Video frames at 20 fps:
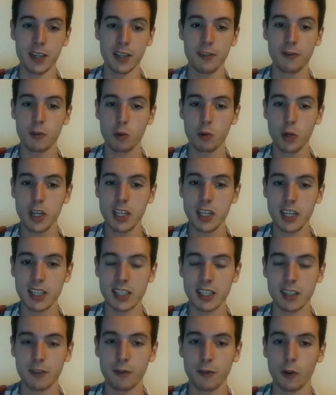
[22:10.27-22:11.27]
If queen
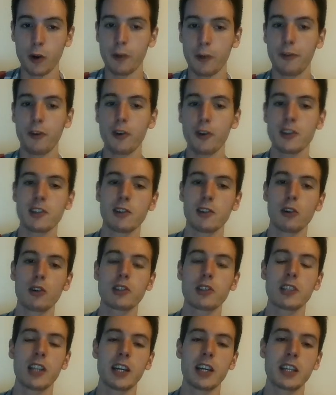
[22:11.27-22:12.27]
takes e4, first it
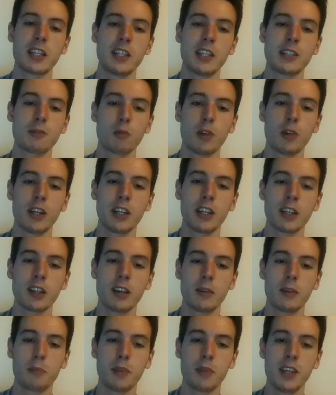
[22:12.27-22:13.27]
looks like he's winning
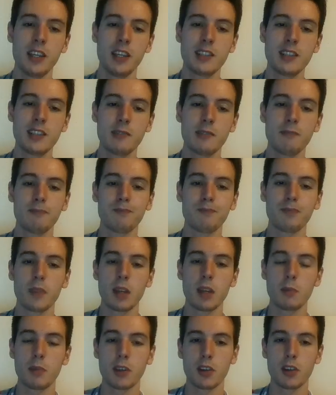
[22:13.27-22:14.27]
a piece
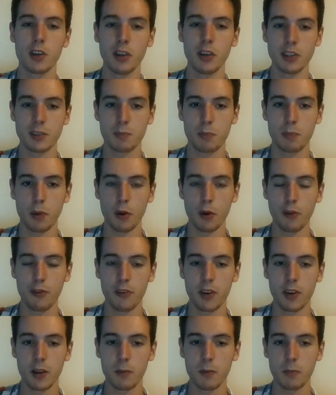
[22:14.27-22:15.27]
because
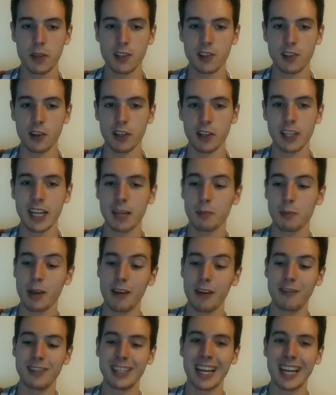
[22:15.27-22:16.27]
both pieces are attacked, but I
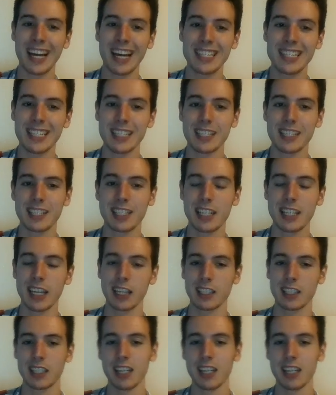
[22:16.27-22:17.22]
have knight d6,